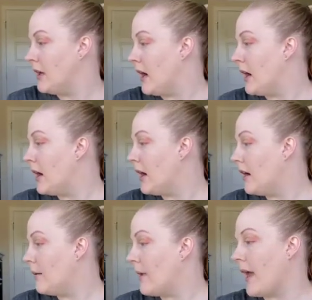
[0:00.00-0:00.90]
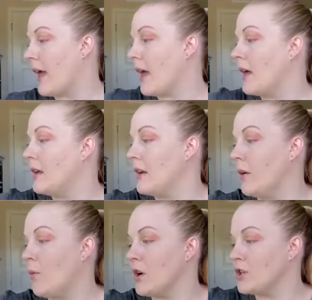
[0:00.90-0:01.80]
And I
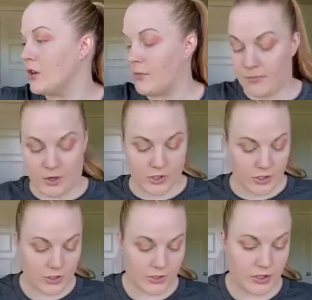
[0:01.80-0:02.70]
washed all my brushes